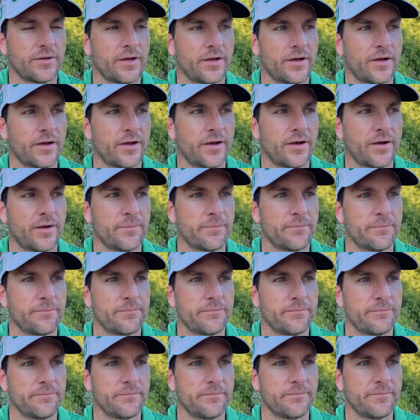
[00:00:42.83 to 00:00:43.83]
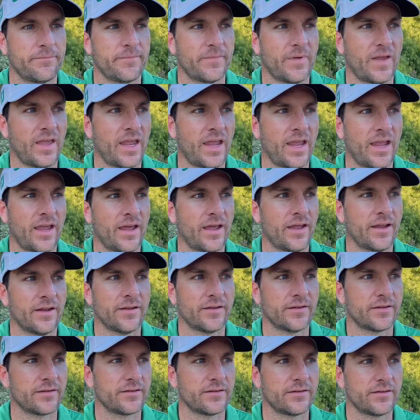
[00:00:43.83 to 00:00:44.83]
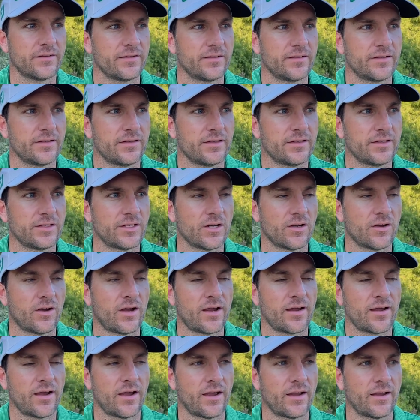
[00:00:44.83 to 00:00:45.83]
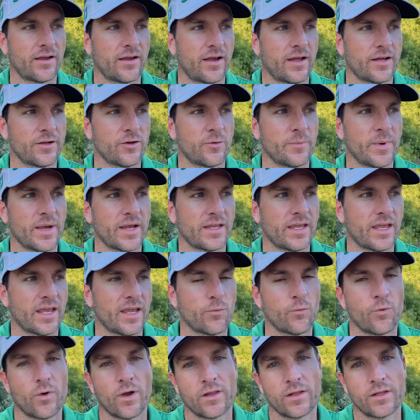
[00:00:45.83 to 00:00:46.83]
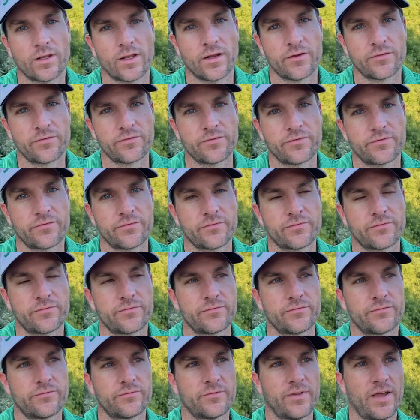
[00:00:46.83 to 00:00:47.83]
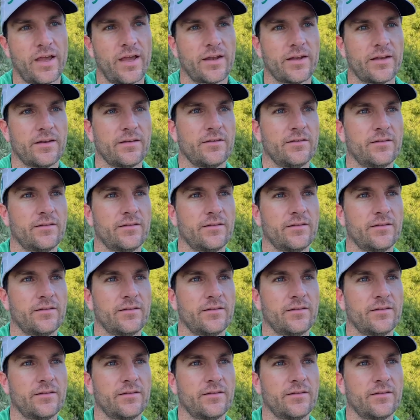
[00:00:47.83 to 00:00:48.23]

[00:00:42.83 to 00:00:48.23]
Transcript: And you know, I know my game well enough that,